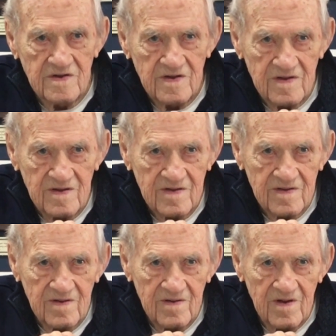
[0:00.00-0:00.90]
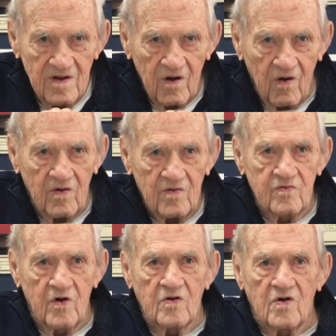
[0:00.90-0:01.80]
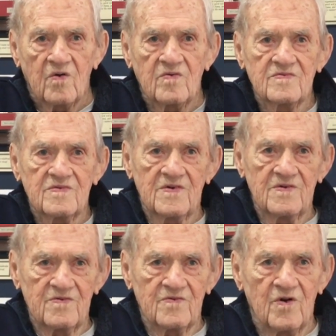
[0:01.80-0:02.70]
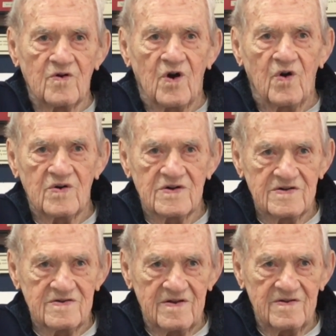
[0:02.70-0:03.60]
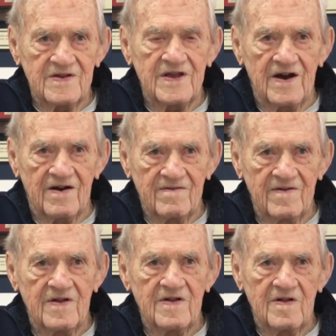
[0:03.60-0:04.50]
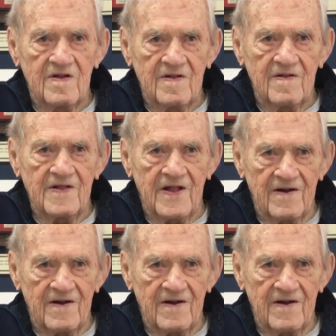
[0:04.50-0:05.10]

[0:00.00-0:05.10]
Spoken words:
Doc Rogow, was he still on that staff? Rogo, was he still on that staff with you?